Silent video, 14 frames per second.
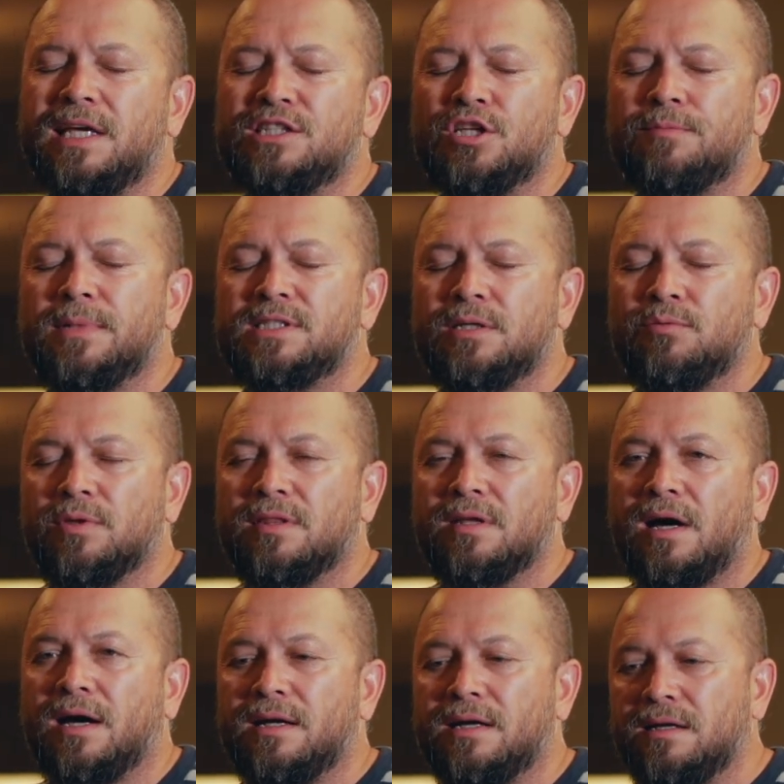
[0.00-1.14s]
intimacy with
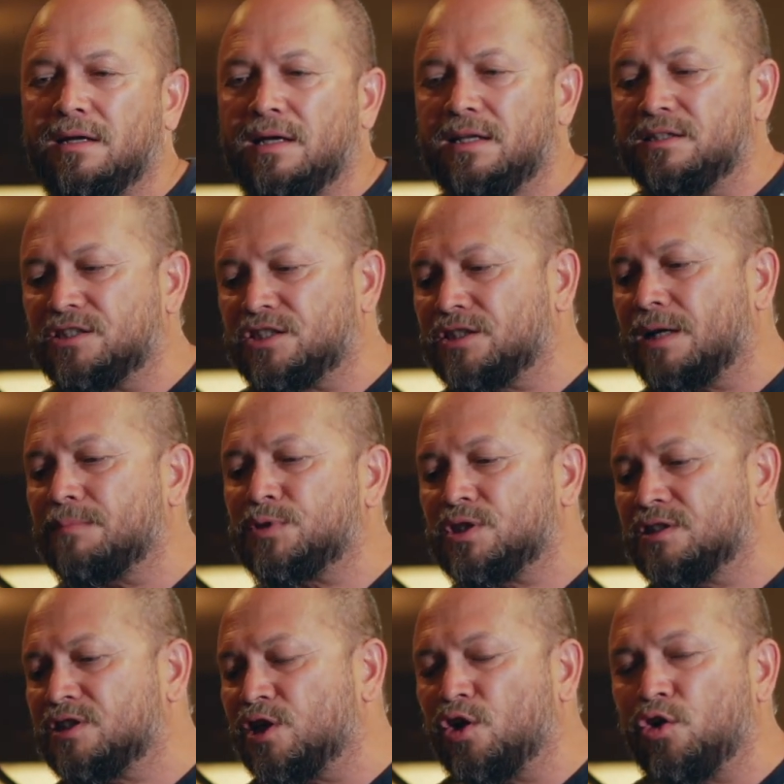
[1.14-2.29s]
God and
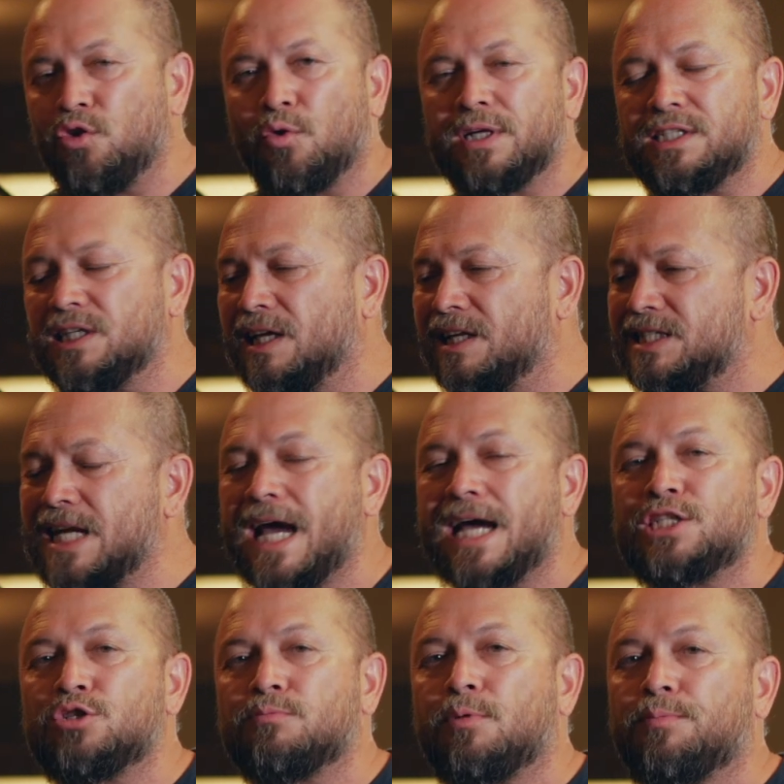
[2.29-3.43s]
substance and anointing and
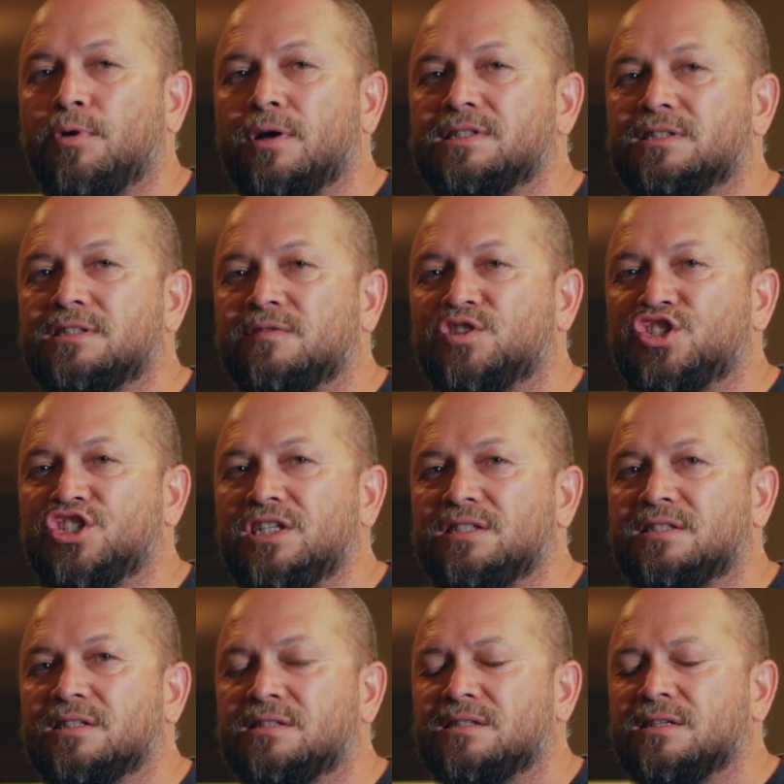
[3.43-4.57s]
tangible presence of
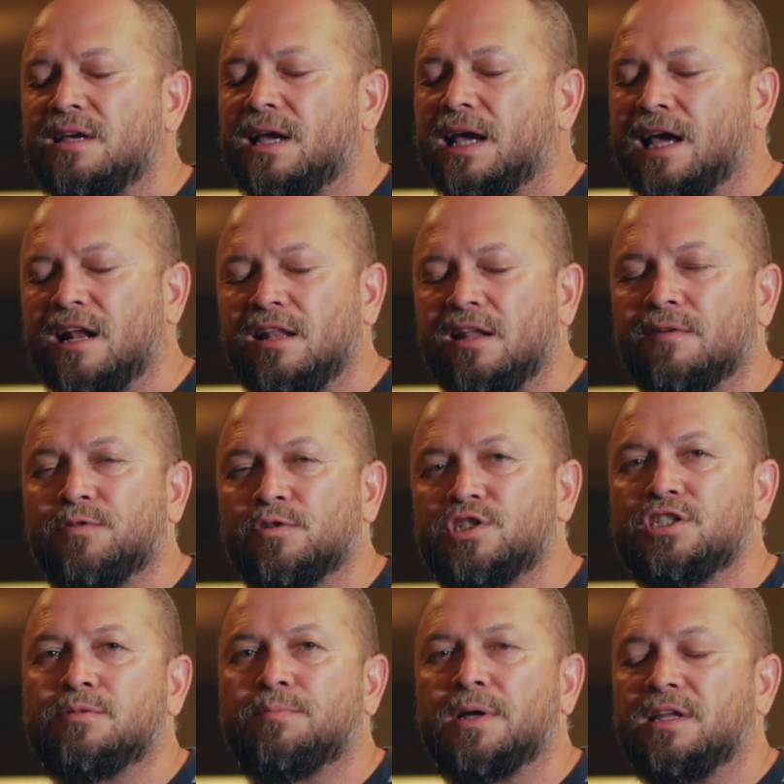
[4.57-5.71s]
Jesus and a love for
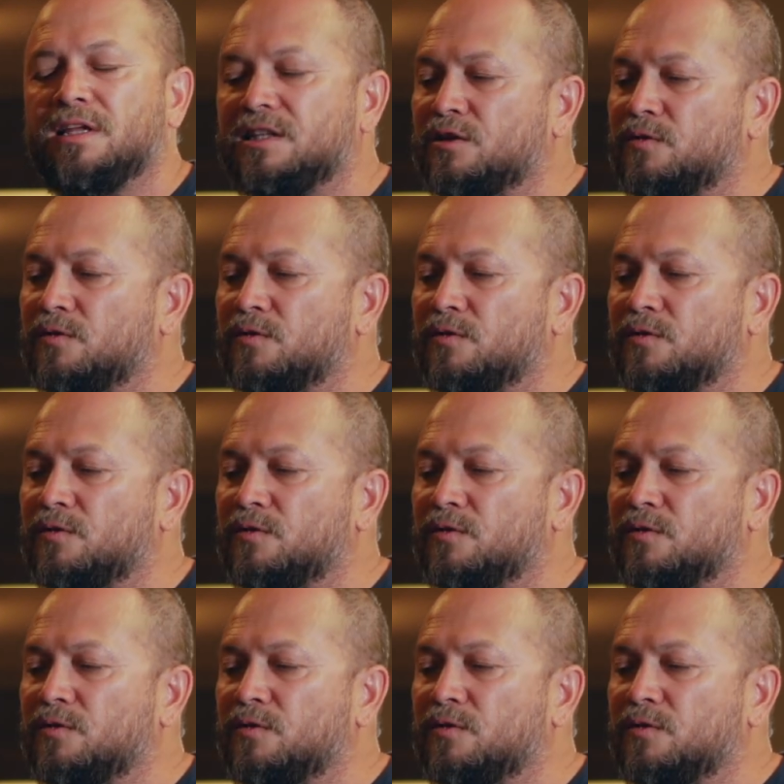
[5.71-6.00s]
Jesus. But